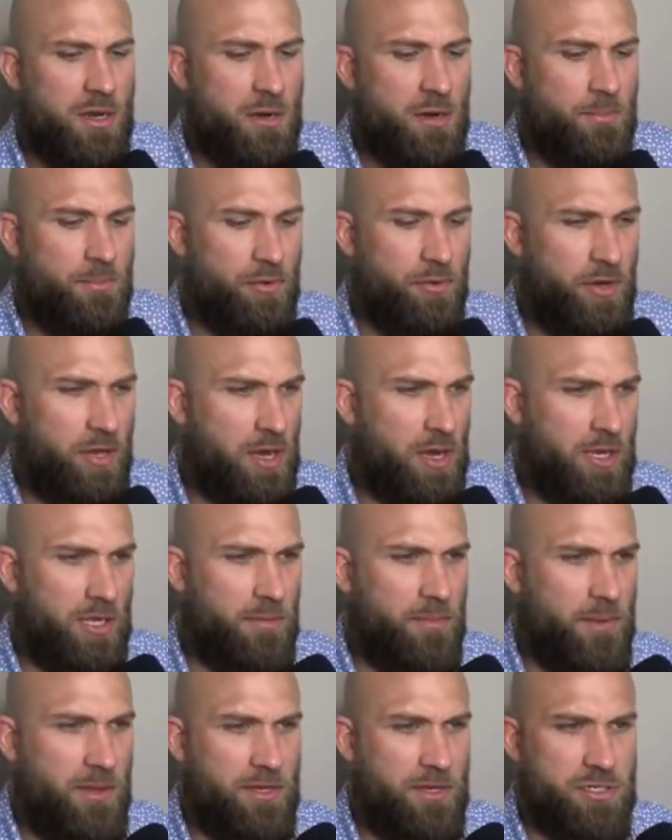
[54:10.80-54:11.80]

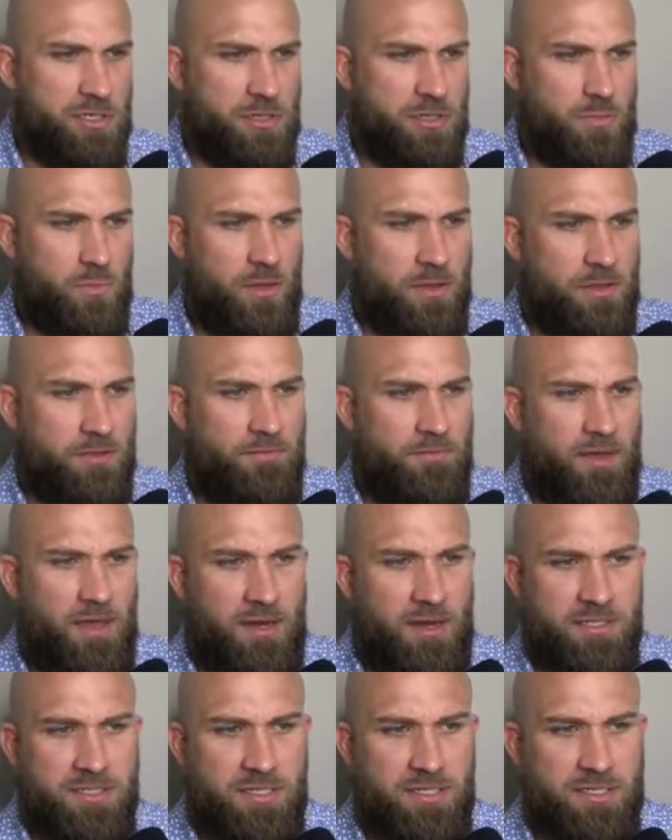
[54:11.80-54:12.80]
preoccupation with
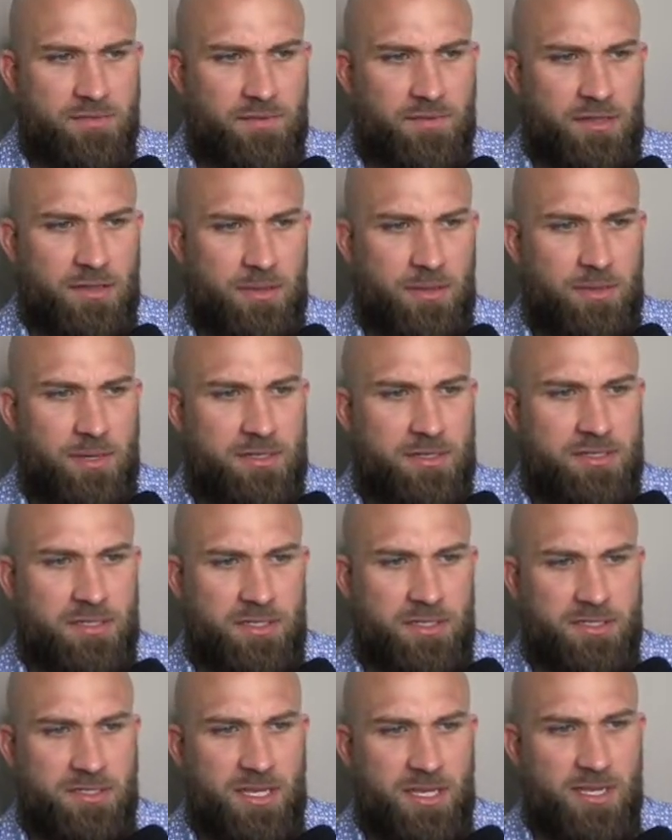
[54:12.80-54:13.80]
fantasies of unlimited
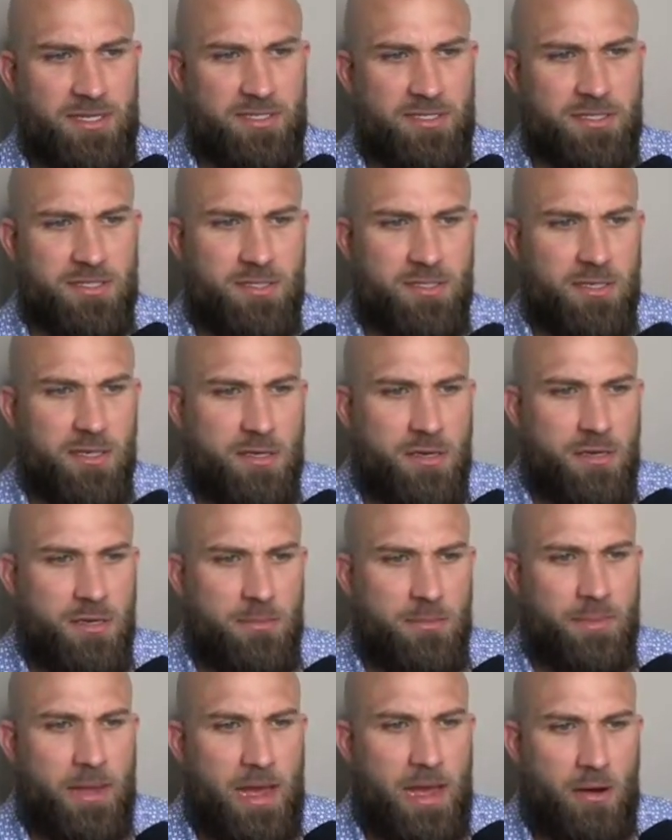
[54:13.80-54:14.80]
success,
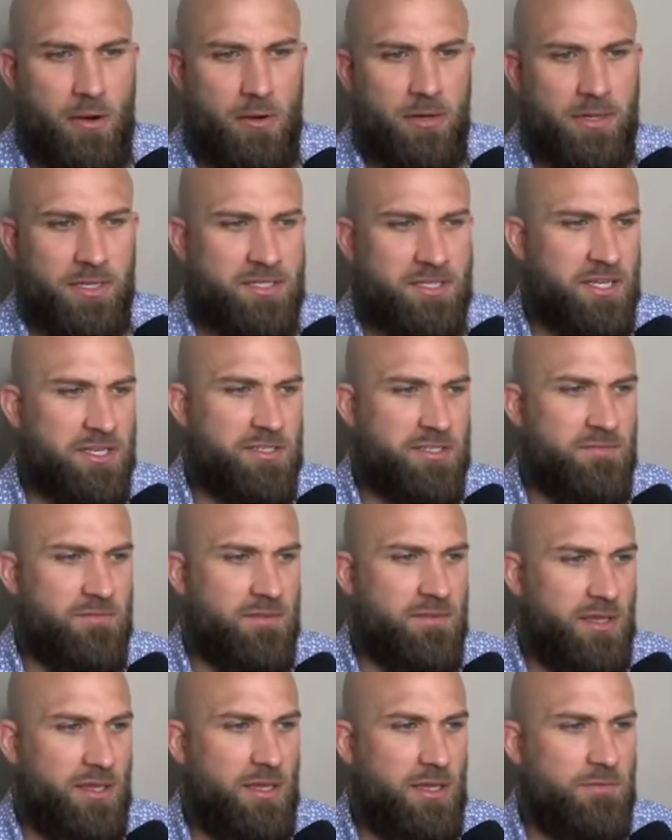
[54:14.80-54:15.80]
power and excessive
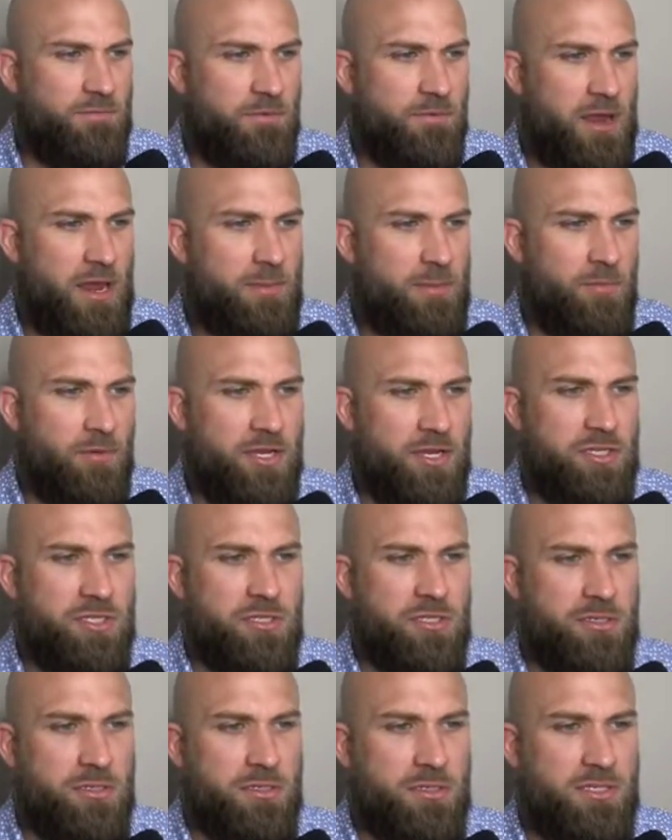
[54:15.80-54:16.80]
need for
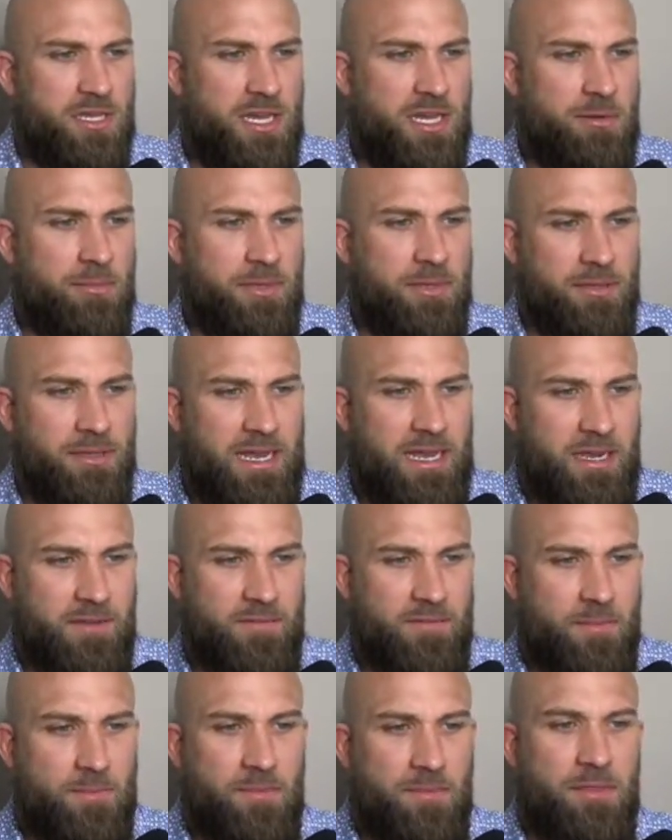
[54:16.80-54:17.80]
admiration, entitlement, lack of
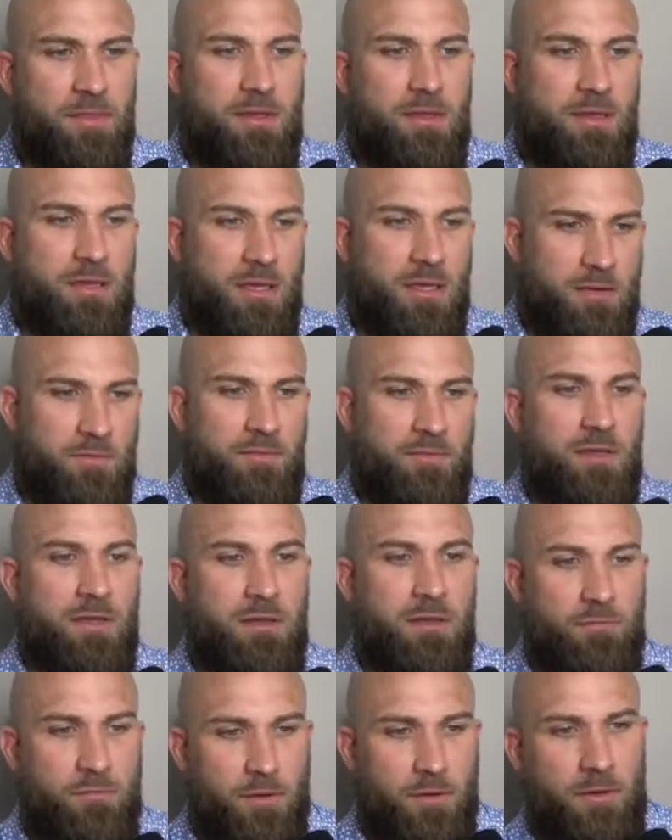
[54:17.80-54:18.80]
empathy, envy,
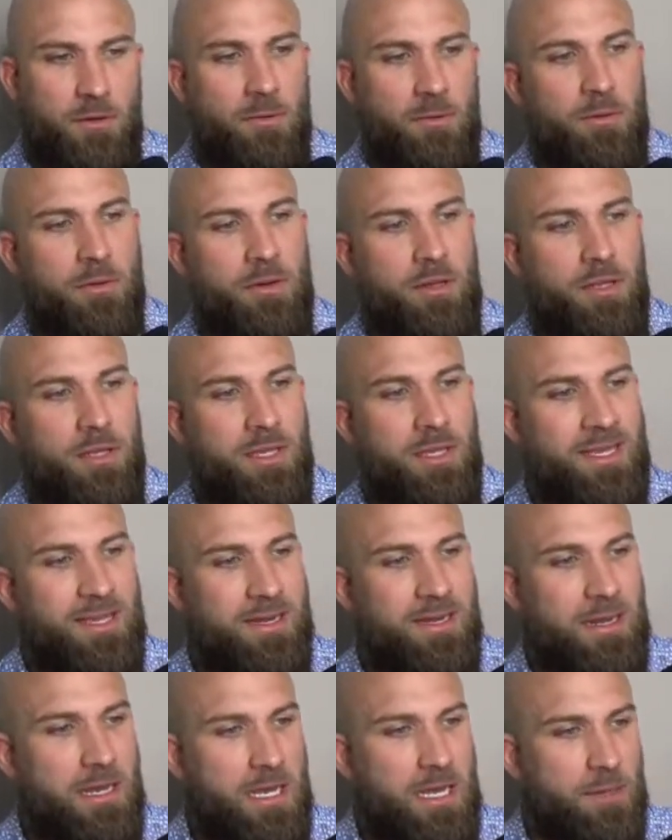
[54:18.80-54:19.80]
inferiority,
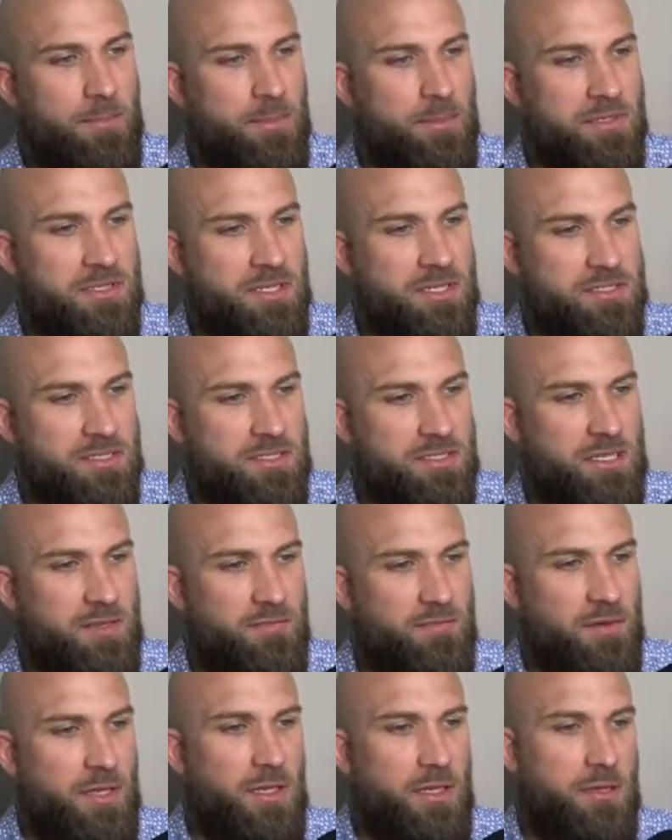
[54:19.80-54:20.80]
and
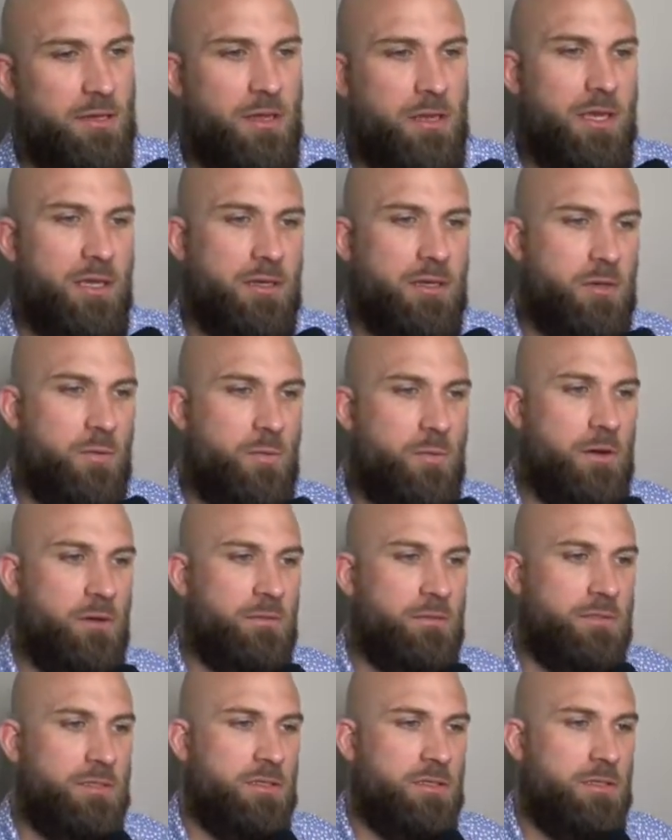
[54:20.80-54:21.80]
hypersensitivity, end
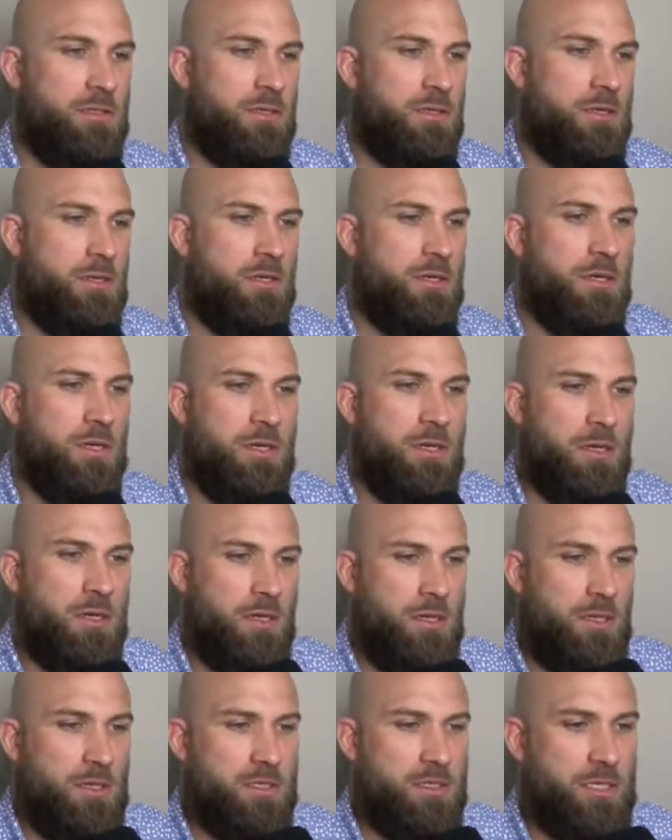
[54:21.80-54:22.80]
quote.
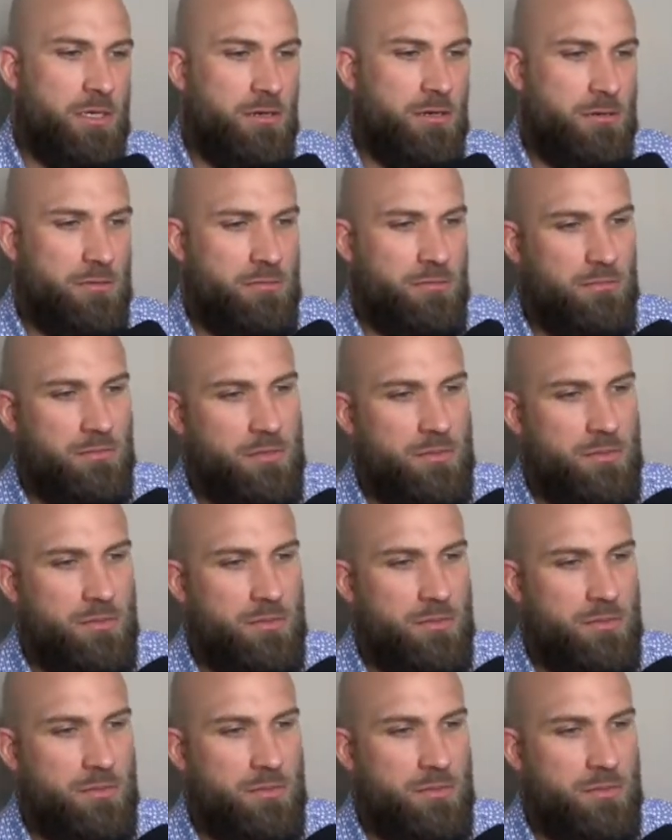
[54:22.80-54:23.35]
So